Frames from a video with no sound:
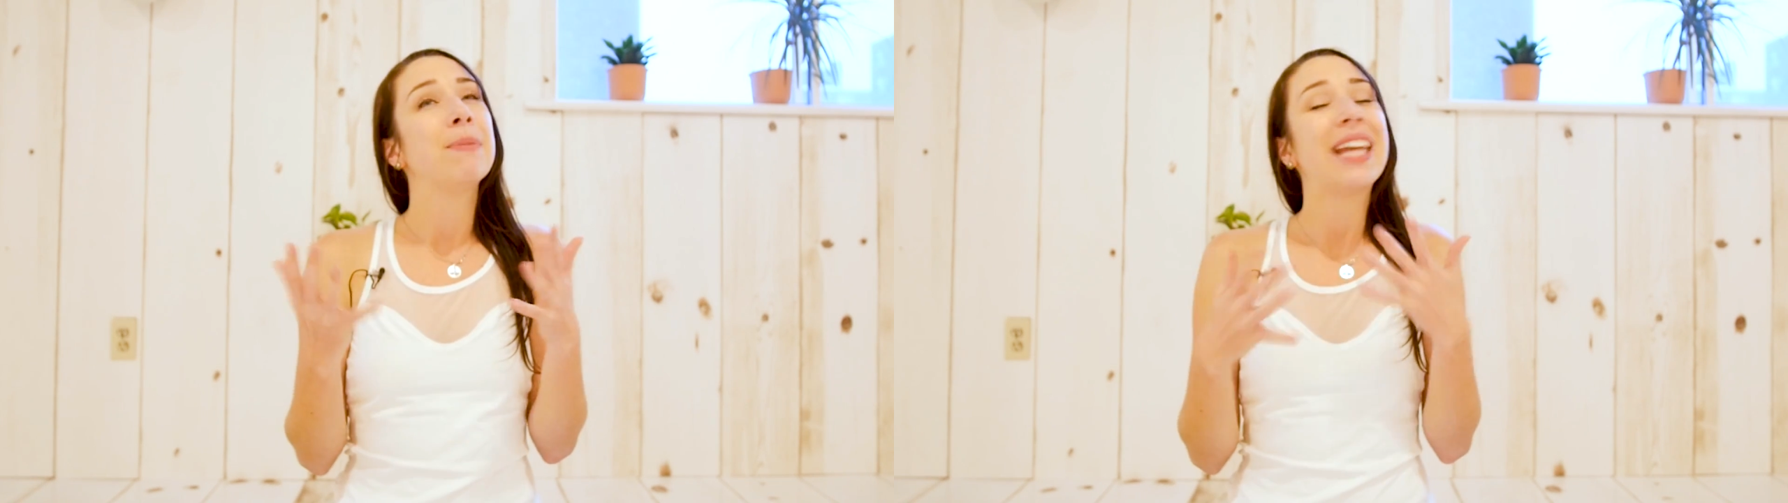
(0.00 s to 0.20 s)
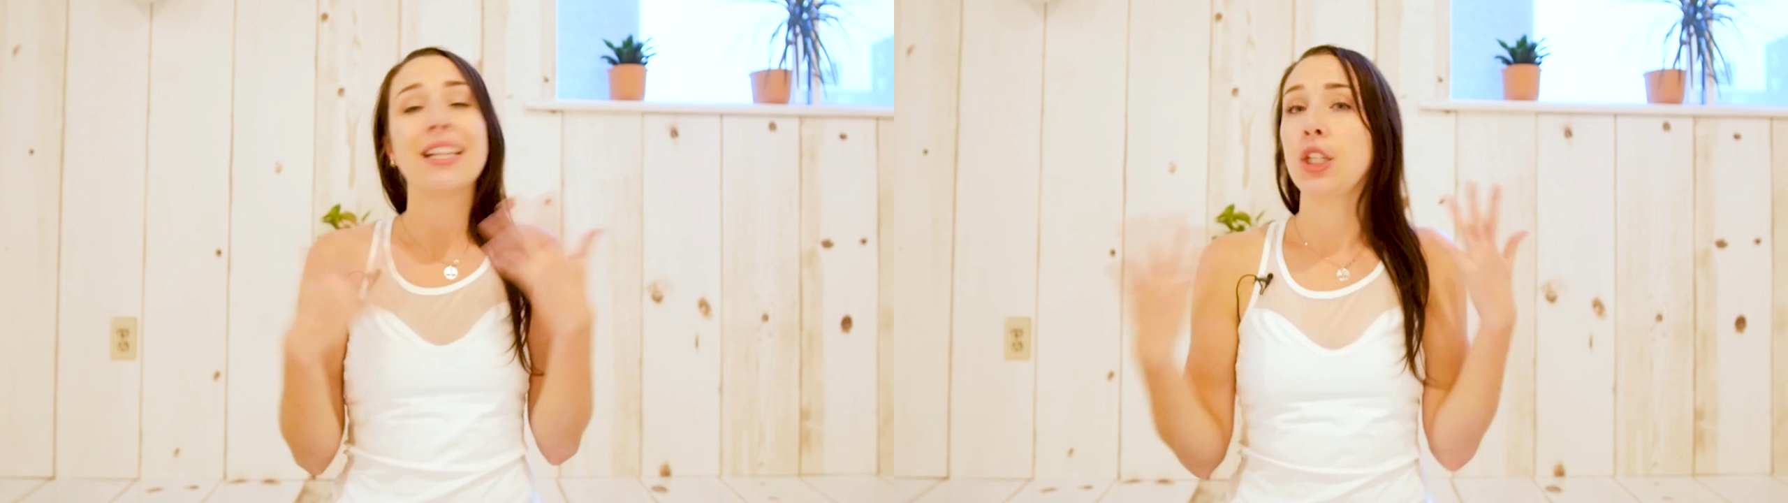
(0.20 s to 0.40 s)

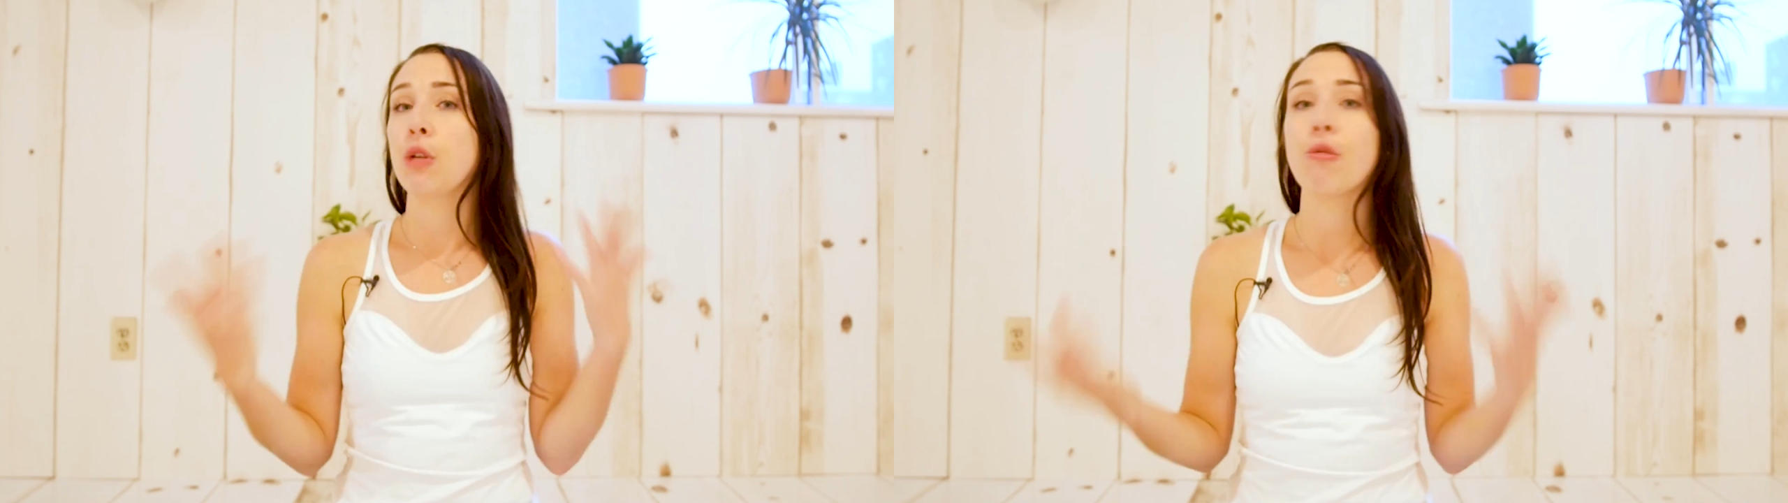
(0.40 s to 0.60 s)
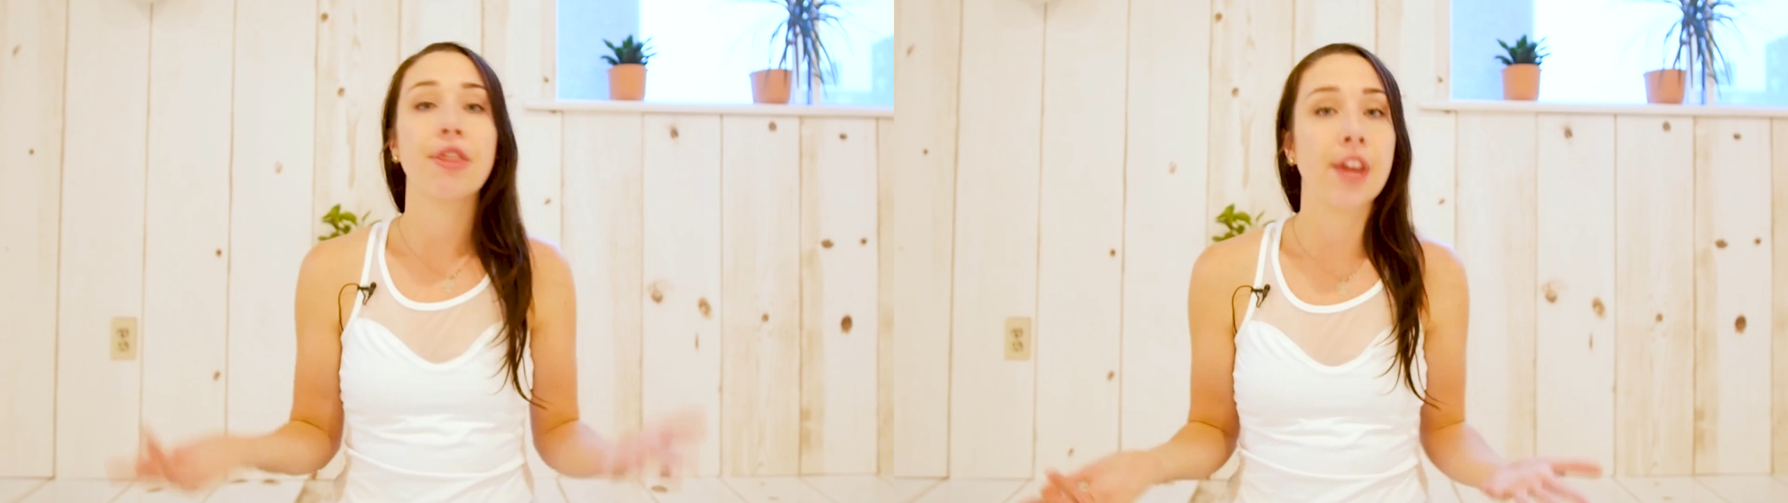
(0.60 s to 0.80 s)
gets
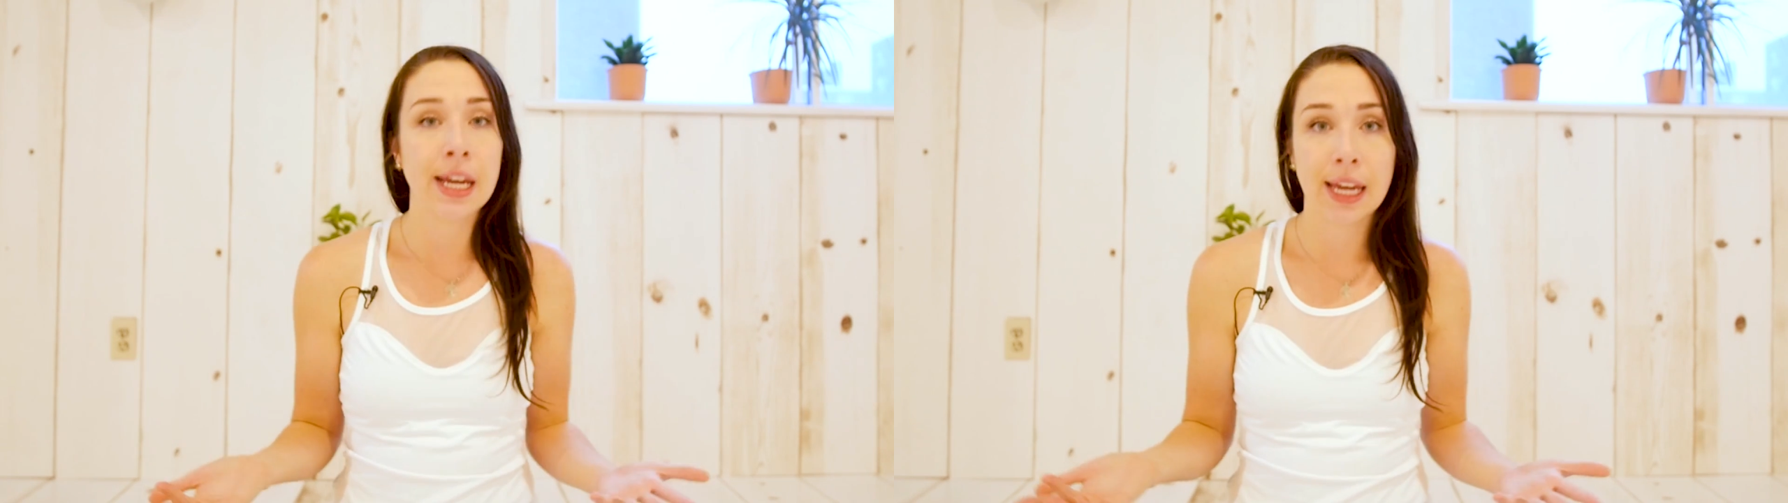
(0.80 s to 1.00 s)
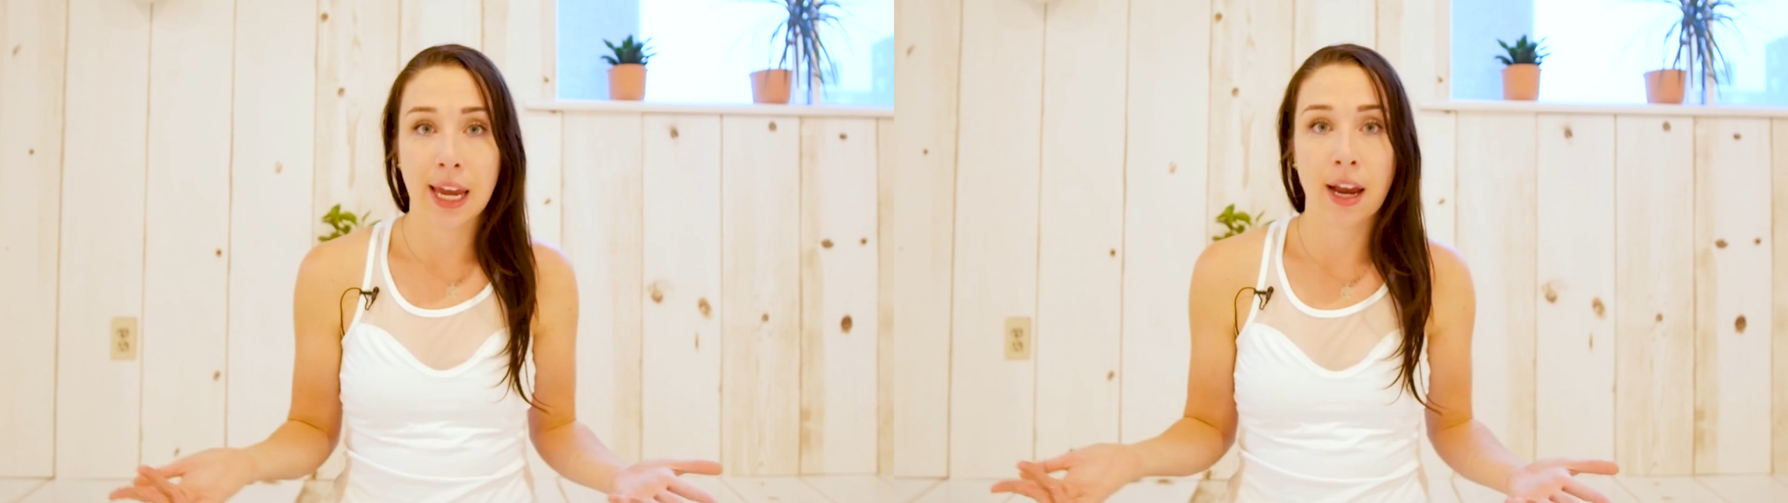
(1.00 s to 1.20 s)
you
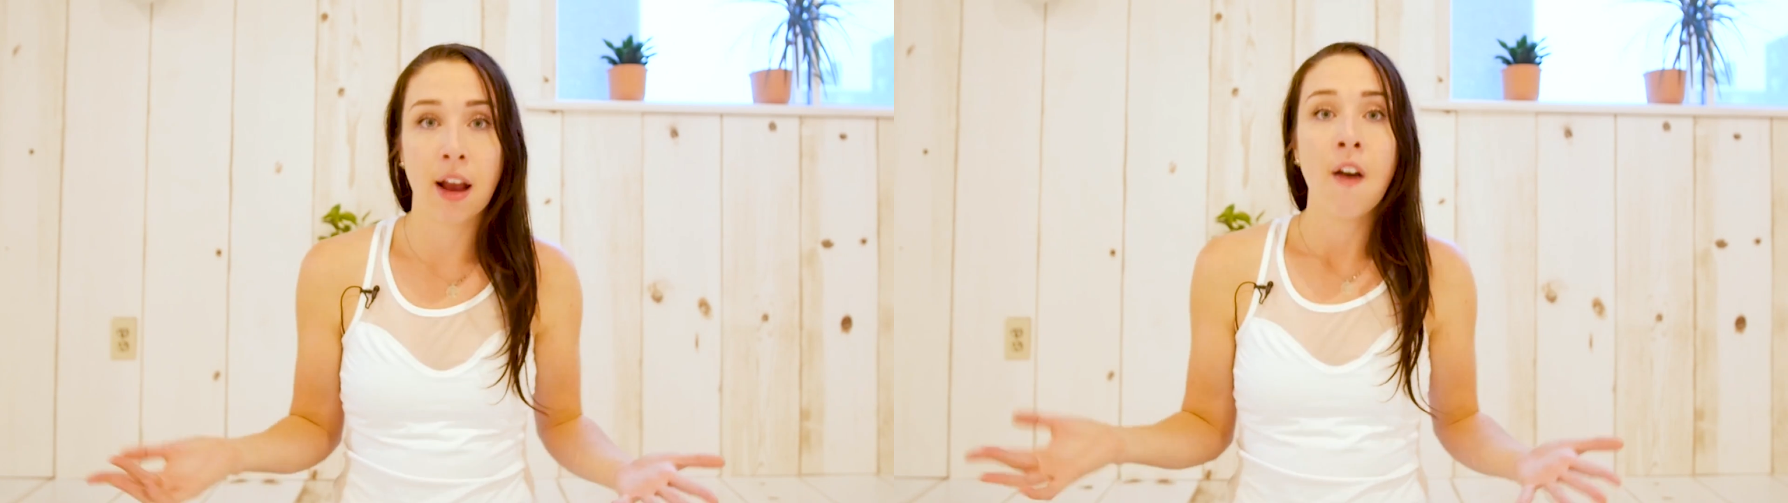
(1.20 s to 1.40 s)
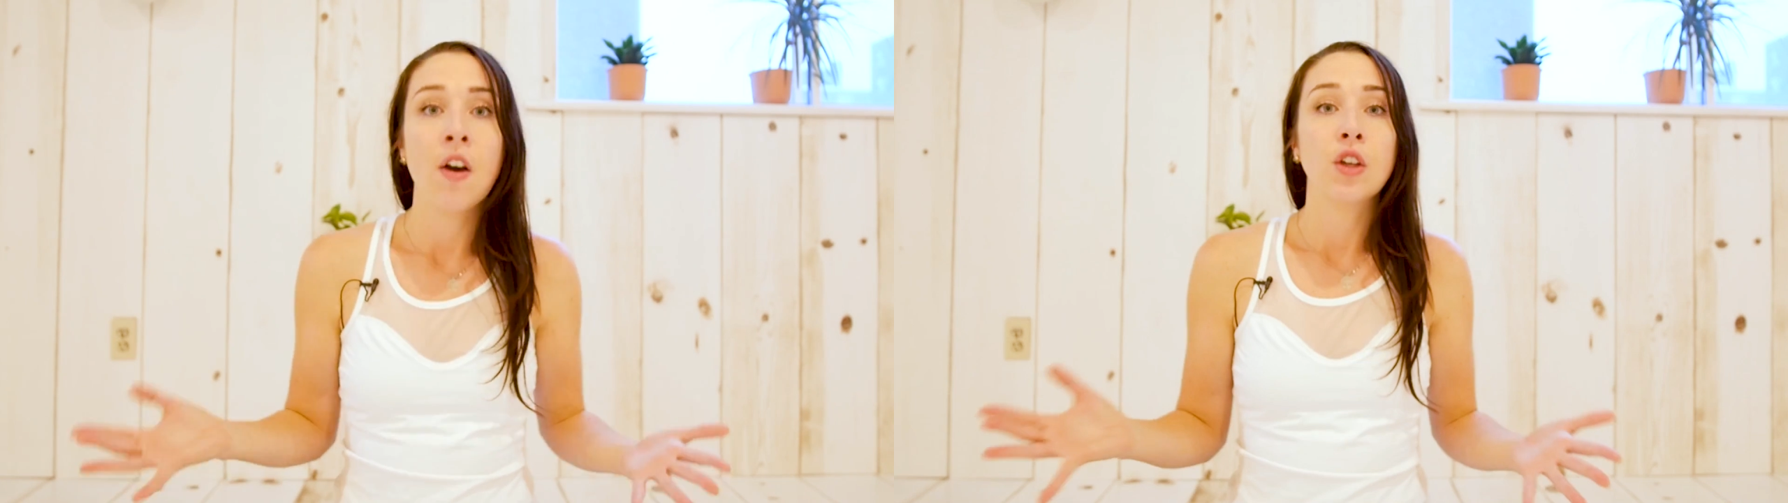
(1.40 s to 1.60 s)
thinking.